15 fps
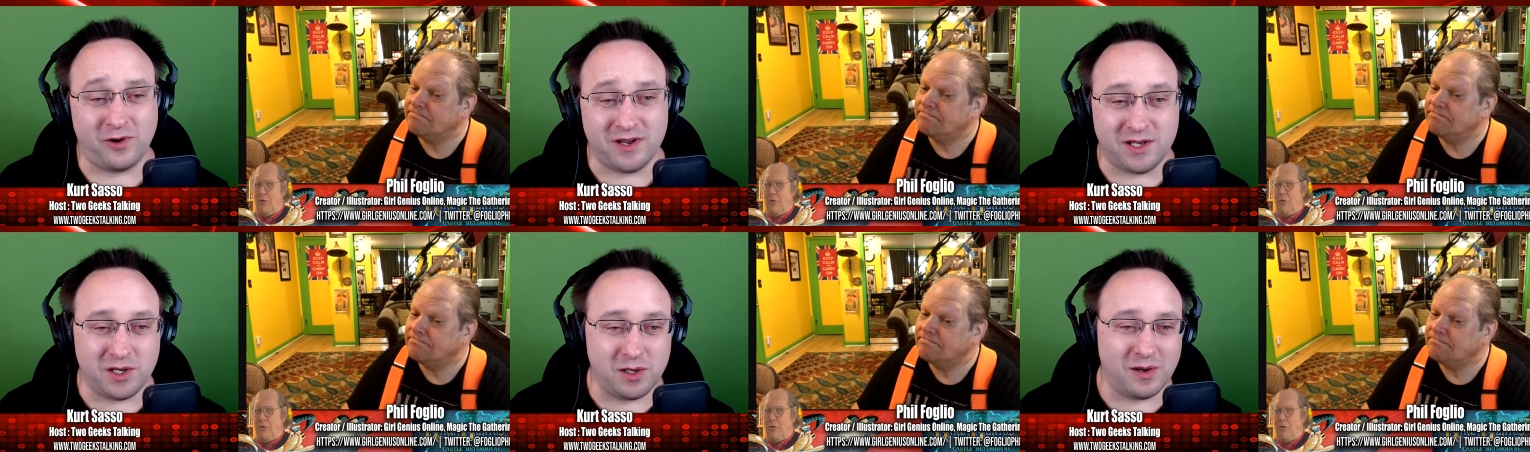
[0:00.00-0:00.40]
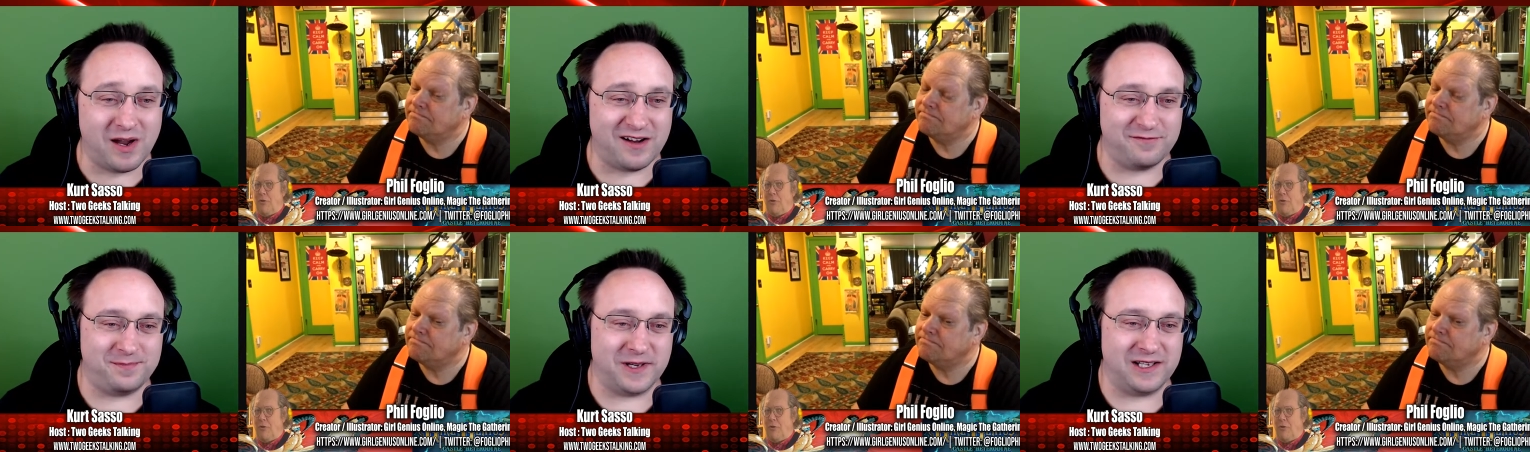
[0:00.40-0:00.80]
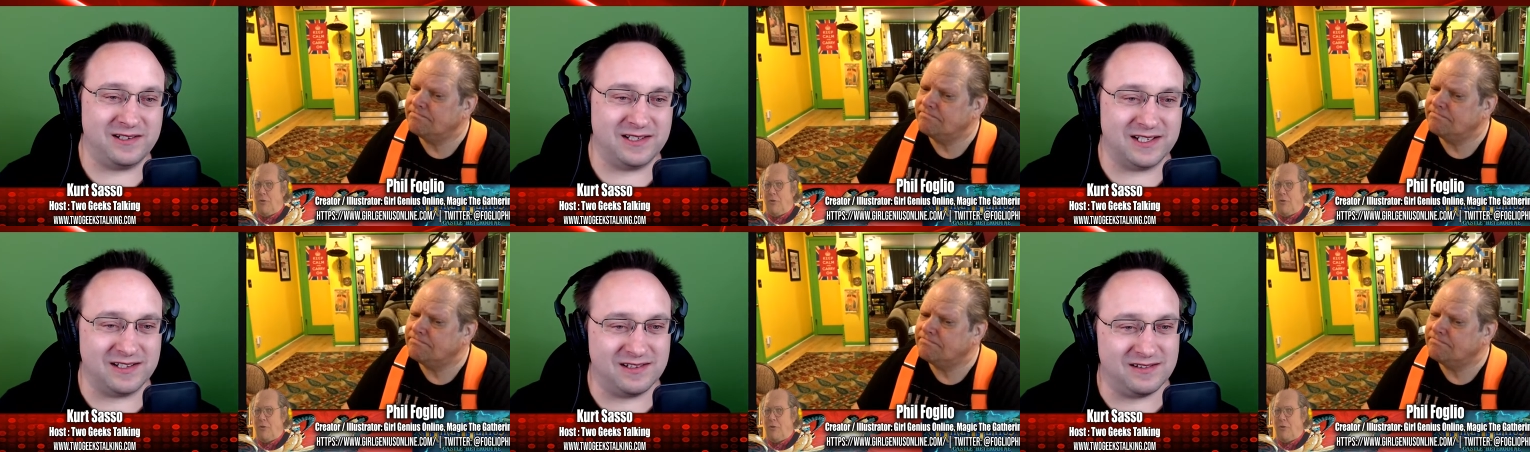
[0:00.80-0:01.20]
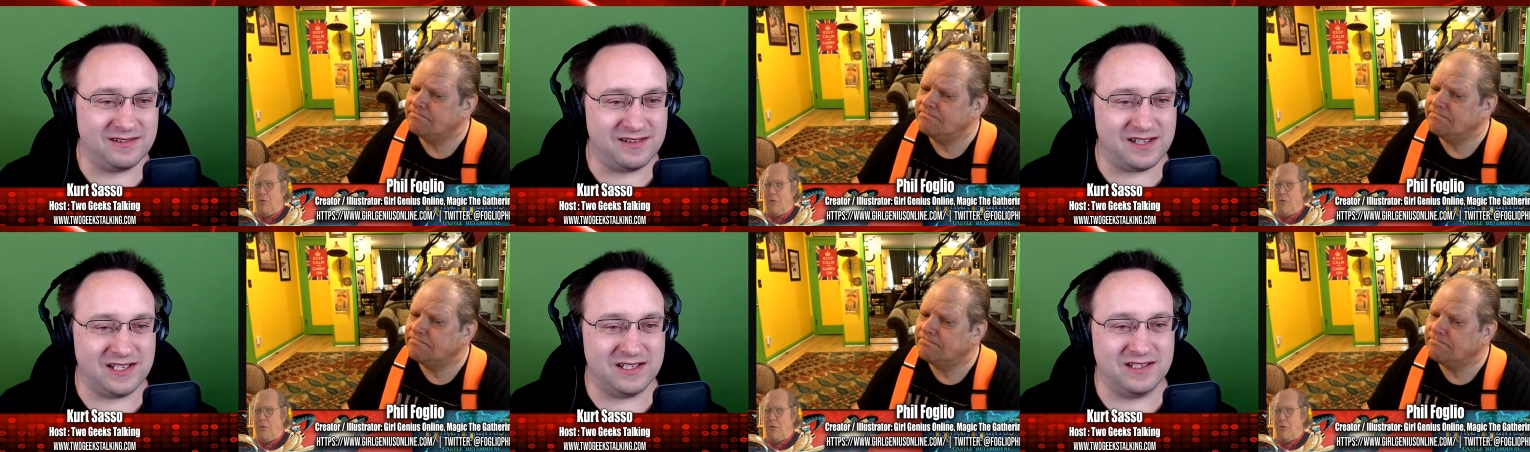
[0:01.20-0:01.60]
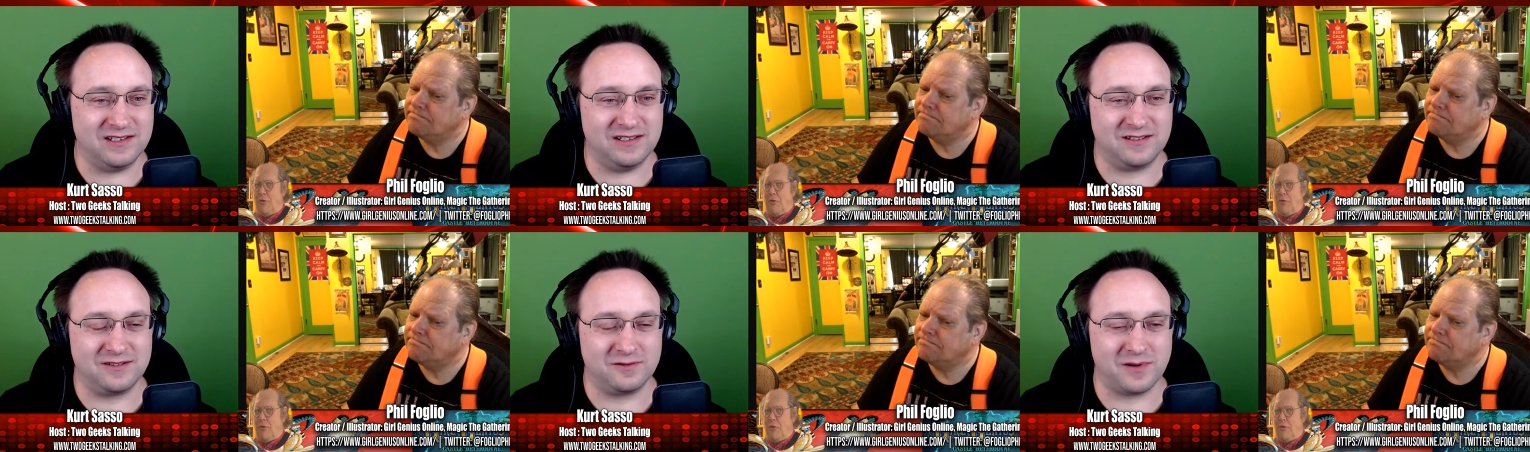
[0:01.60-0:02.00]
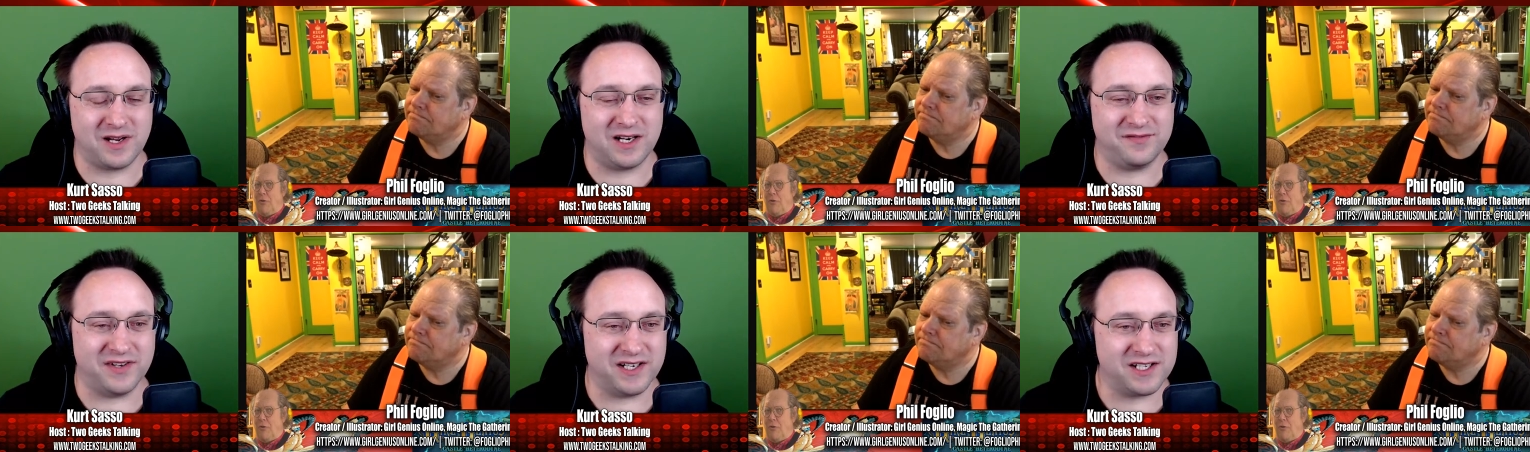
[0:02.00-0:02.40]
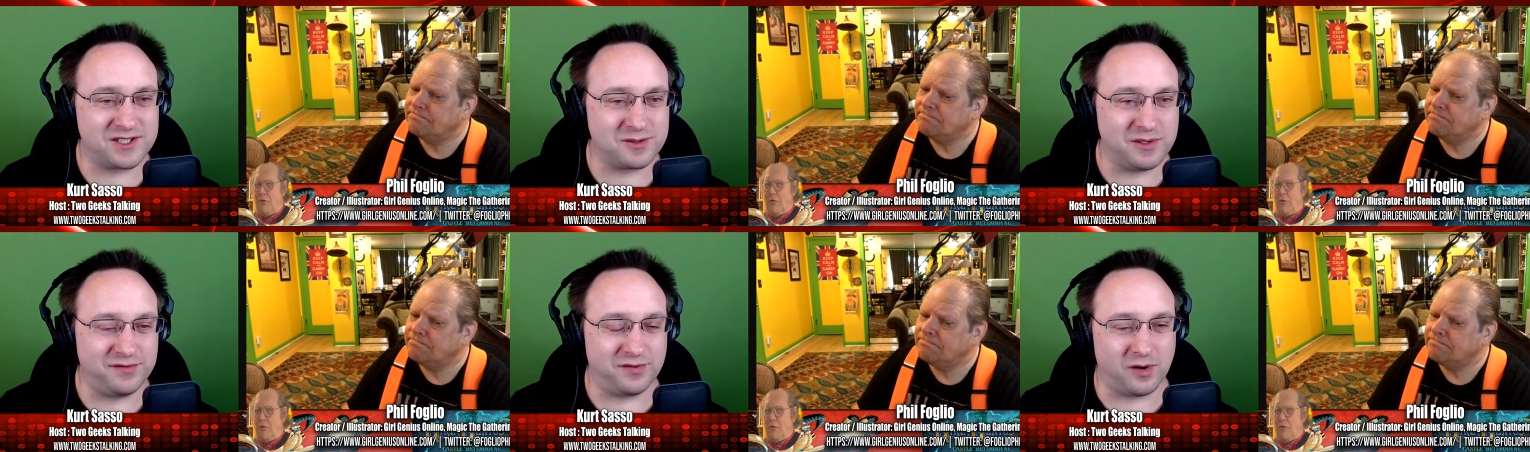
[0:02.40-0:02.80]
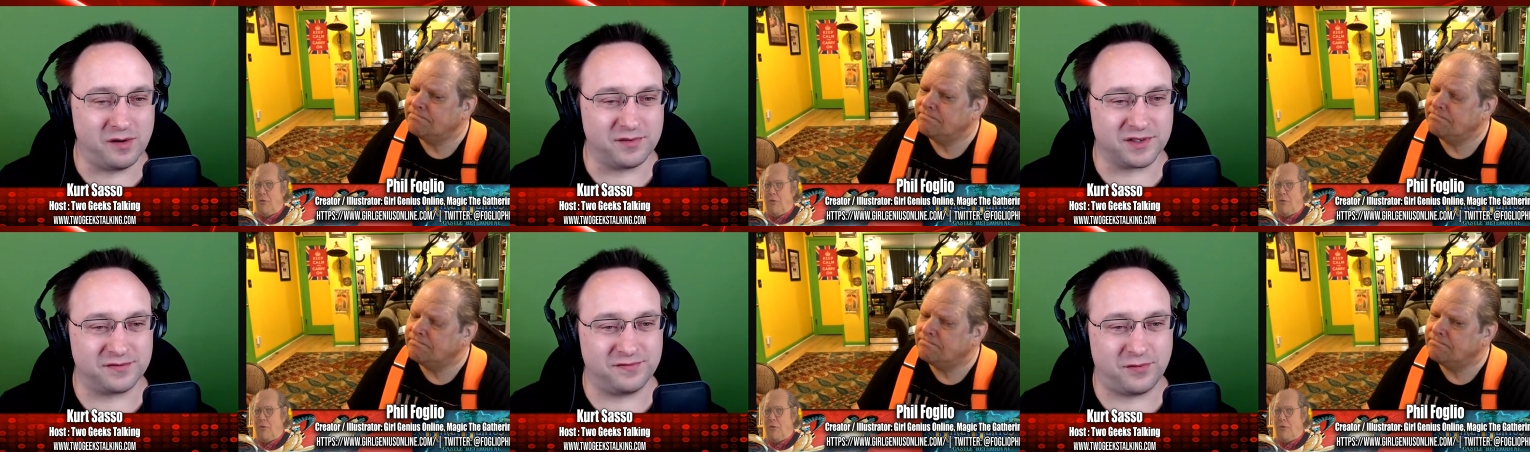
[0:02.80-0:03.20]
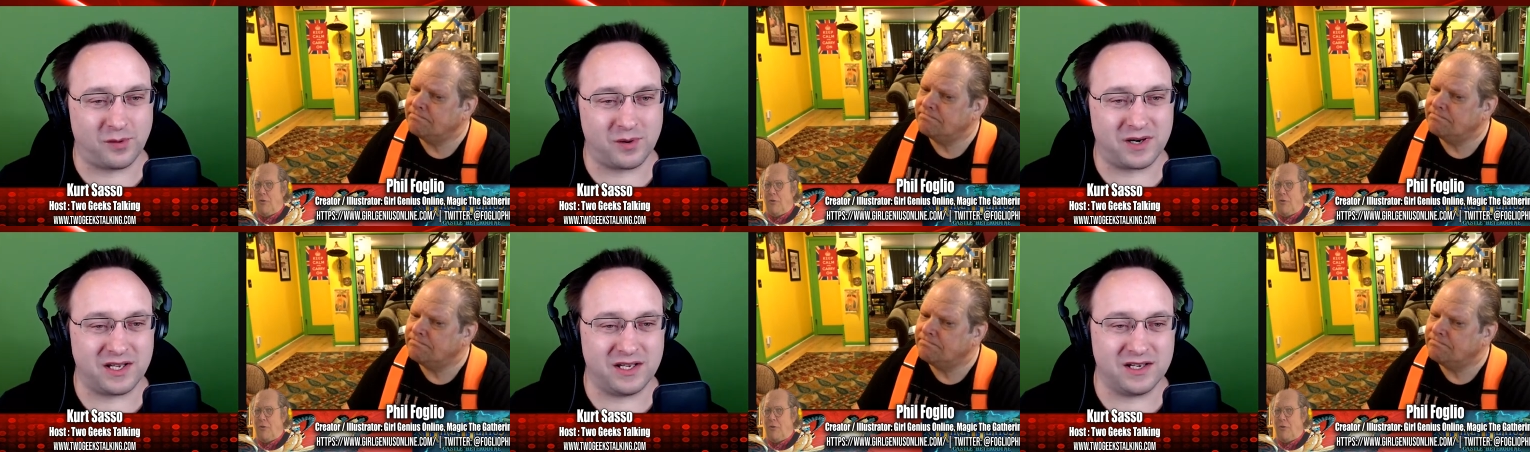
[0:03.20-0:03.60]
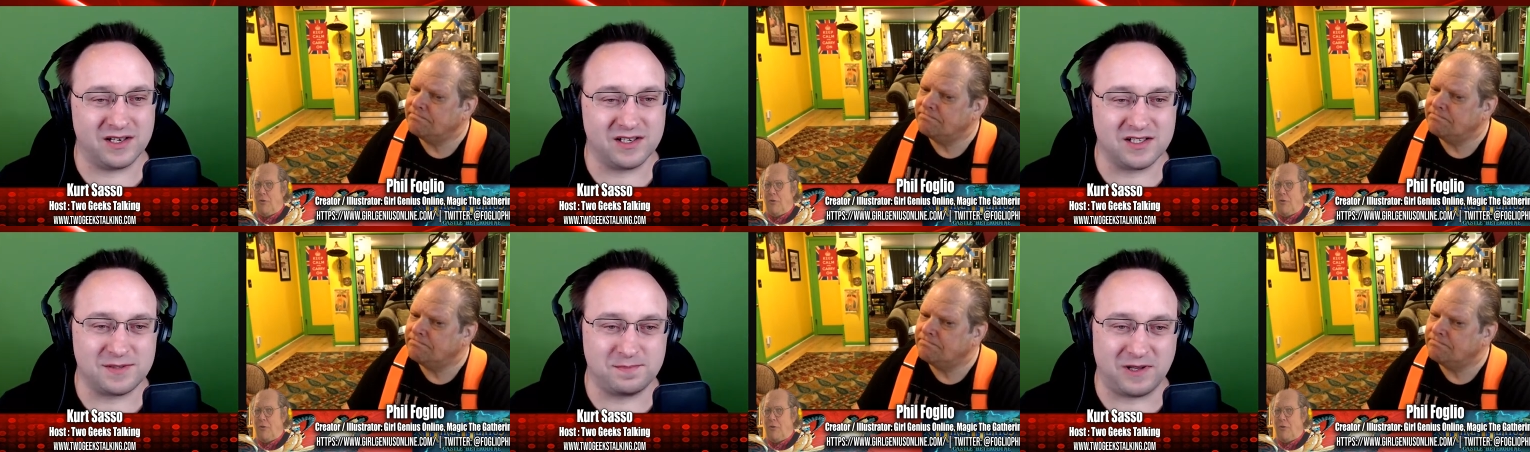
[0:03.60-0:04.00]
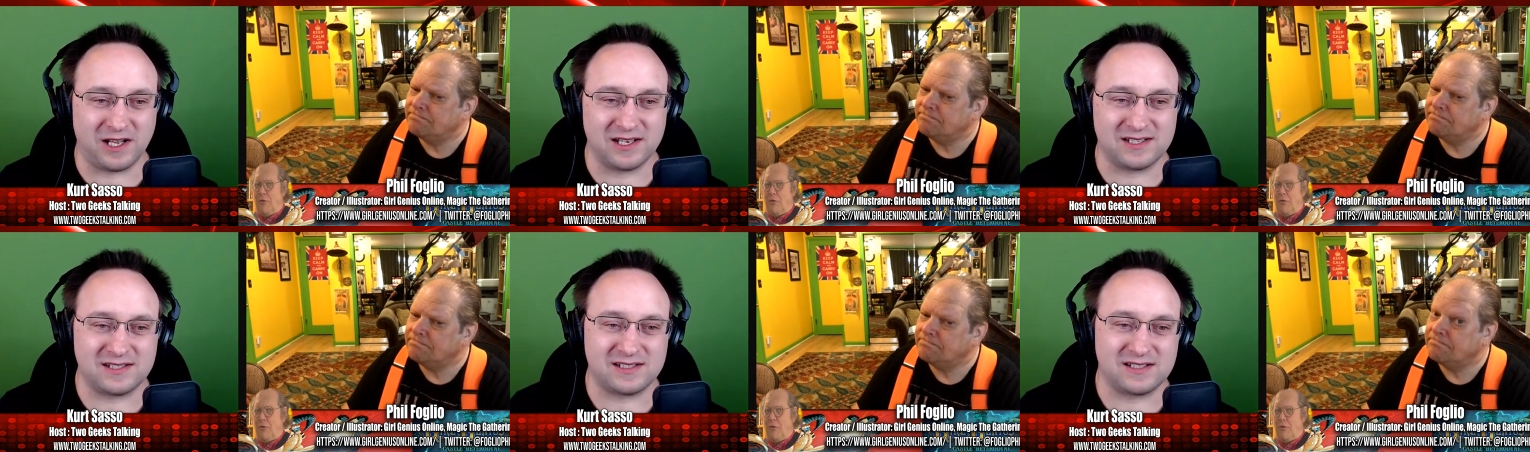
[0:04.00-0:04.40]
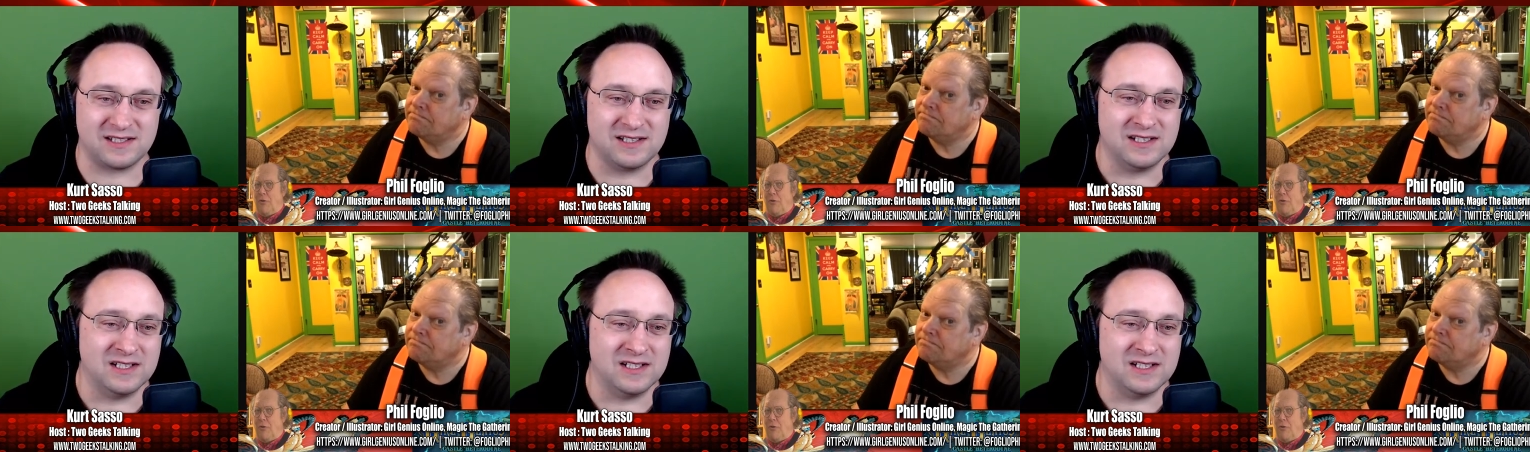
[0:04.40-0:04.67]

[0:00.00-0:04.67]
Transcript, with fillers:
Speaker 1: you have been in the creative industry for over forty years, plus